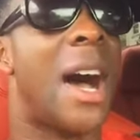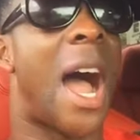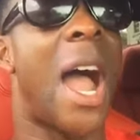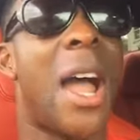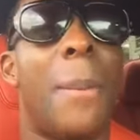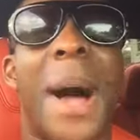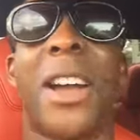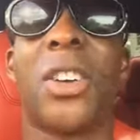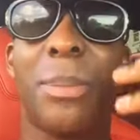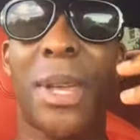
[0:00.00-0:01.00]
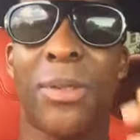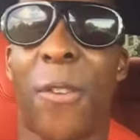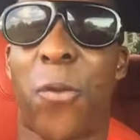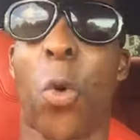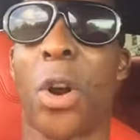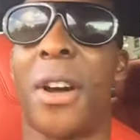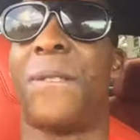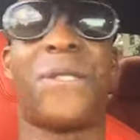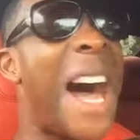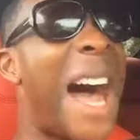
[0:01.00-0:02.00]
how am I gonna be able to afford a
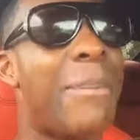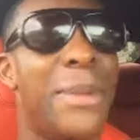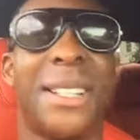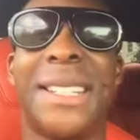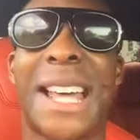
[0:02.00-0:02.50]
$5 million